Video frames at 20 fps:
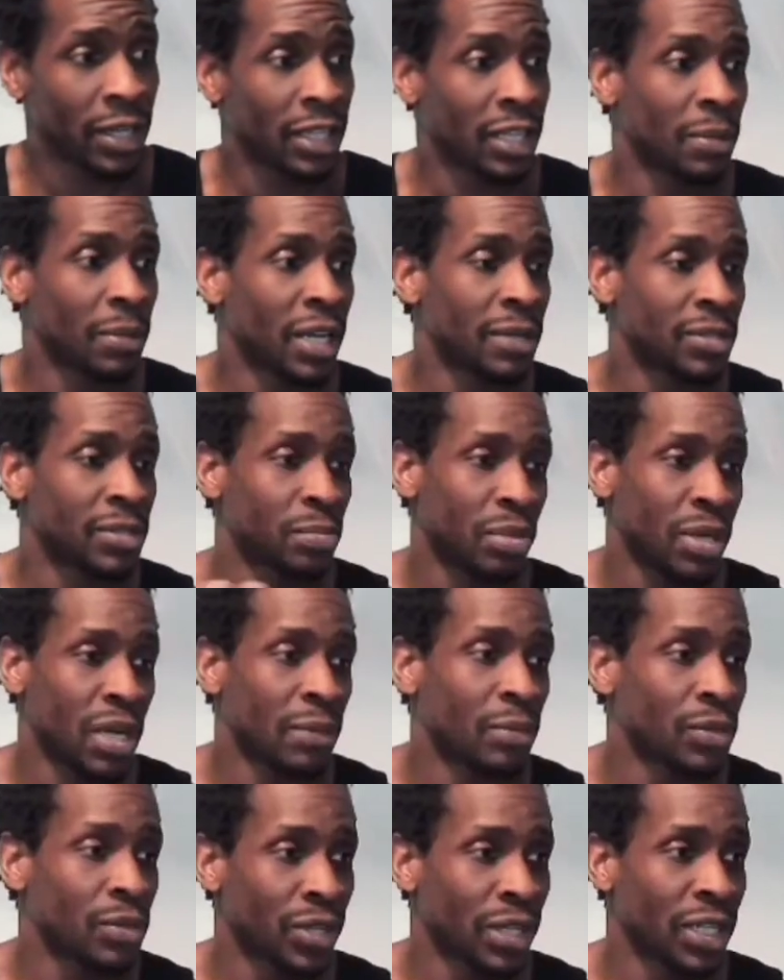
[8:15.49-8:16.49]
there becomes a
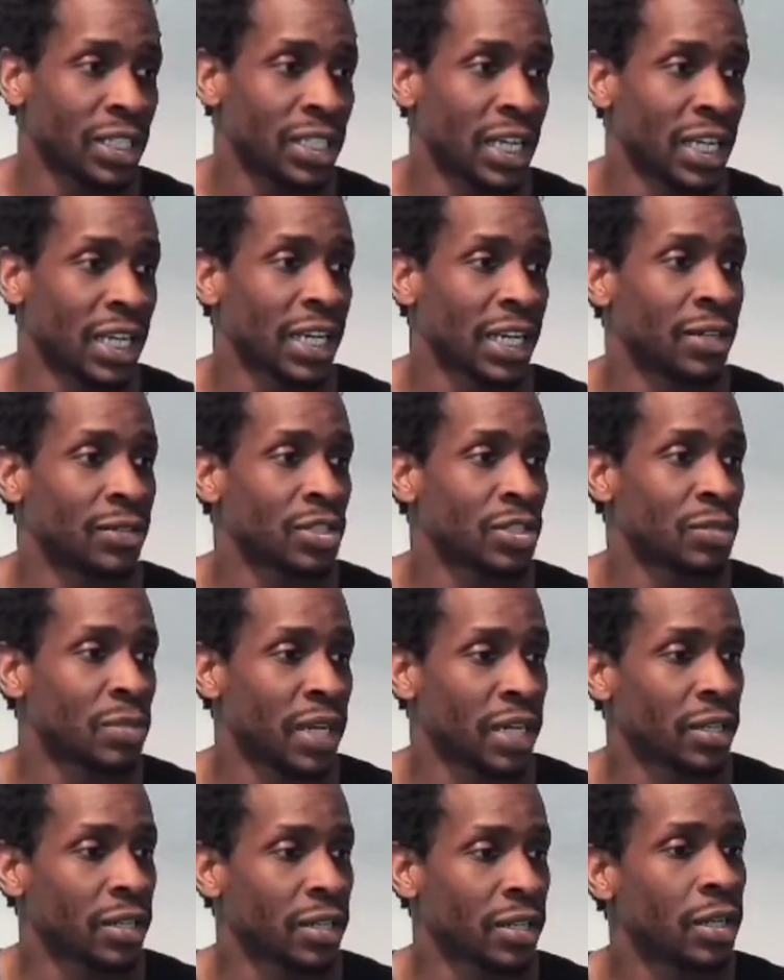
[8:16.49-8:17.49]
problem with trying to take out
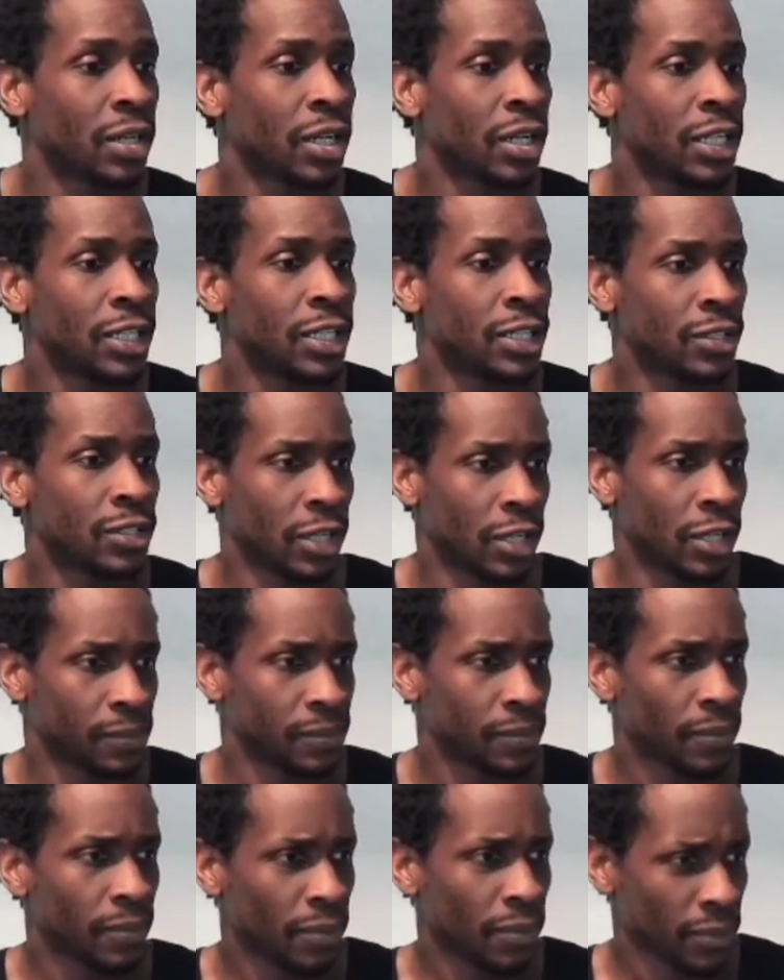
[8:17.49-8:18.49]
Spectre. So,
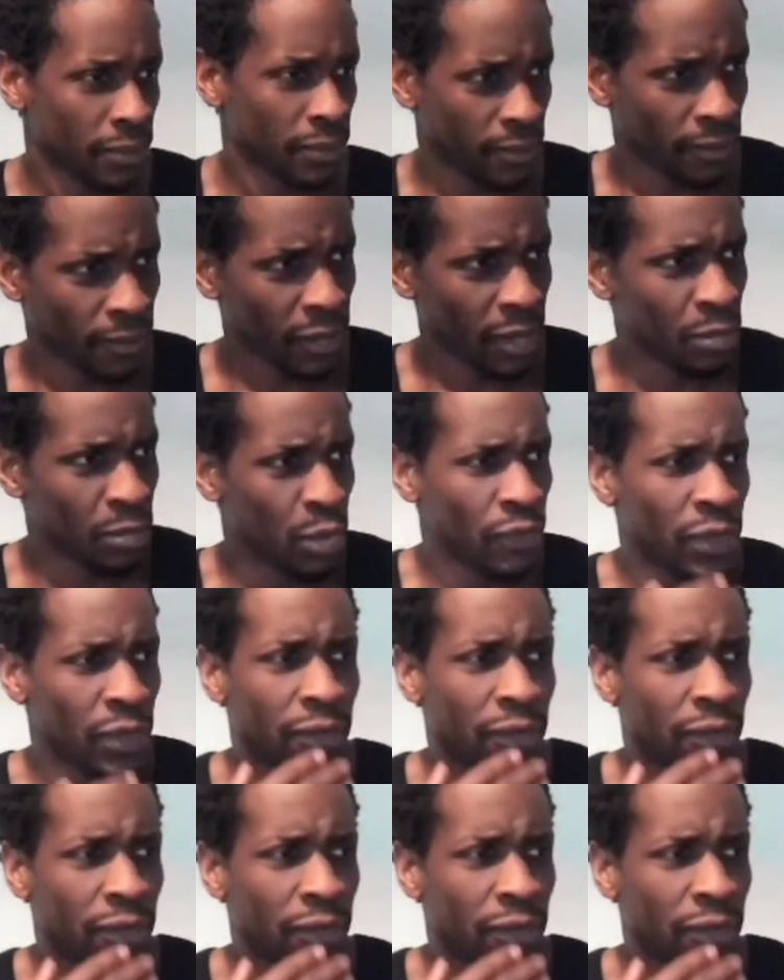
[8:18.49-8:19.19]
moving